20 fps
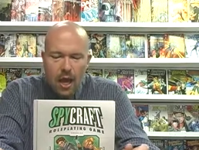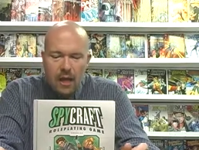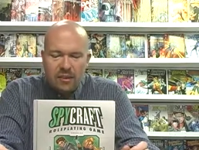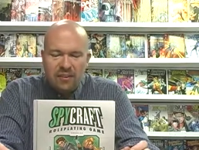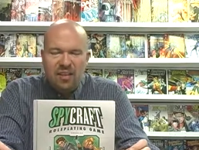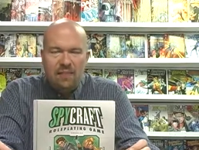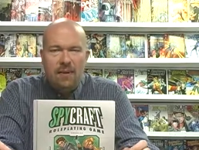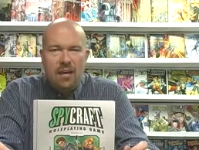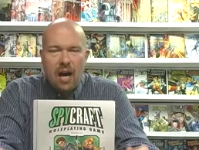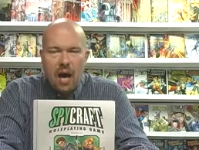
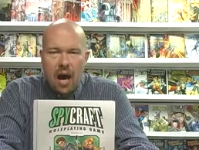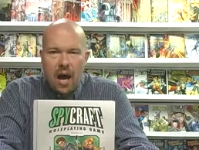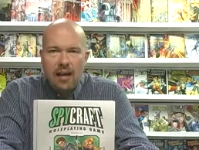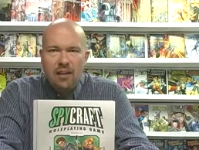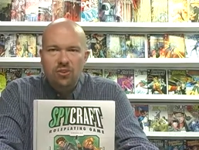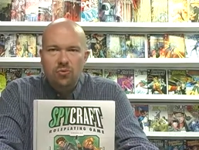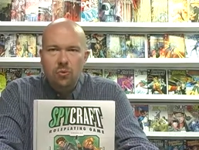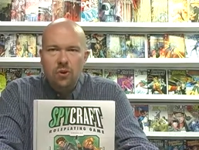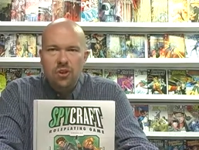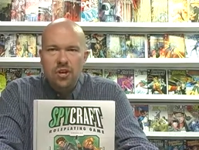To be
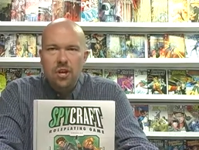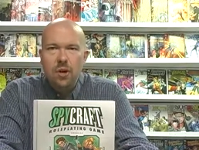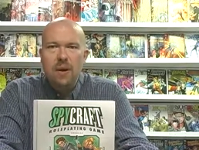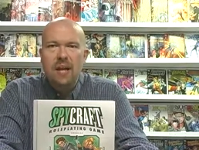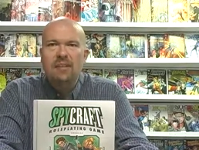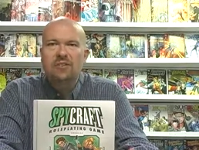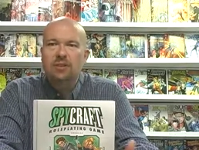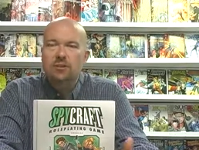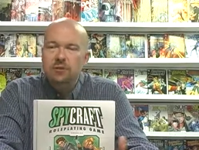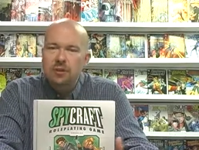honest with you,
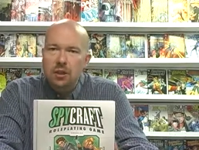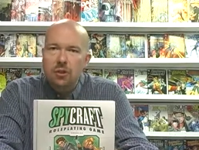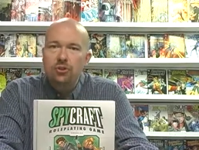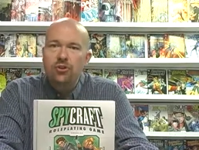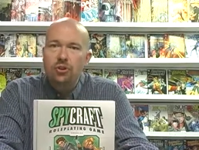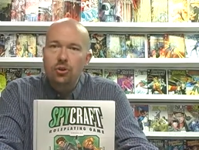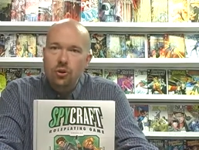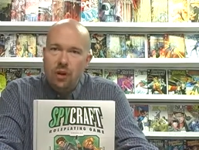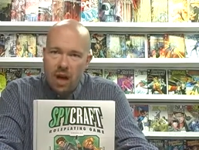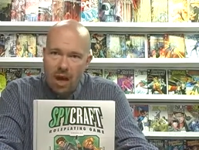it's a little
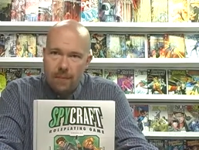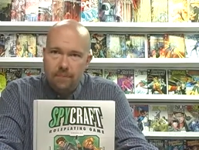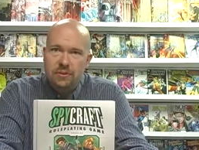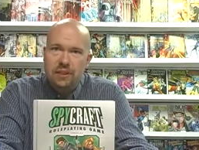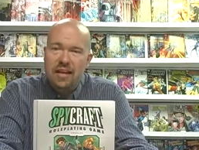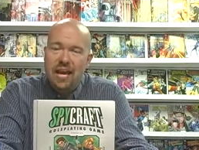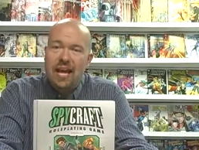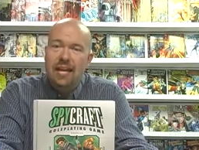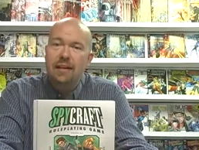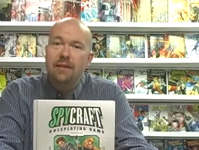too
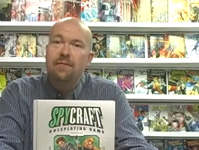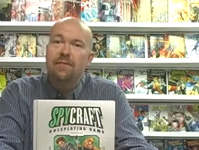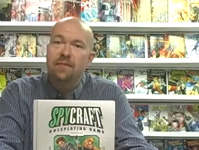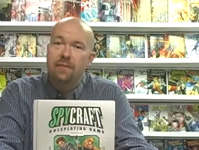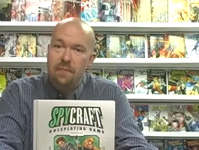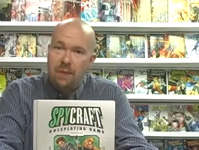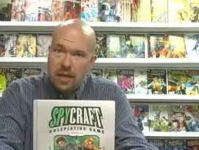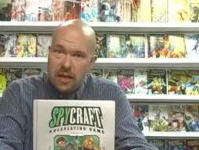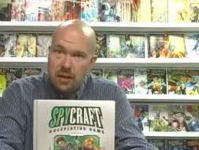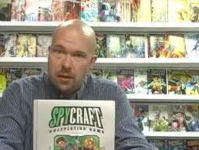complicated for
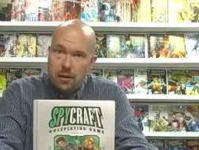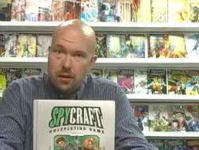me.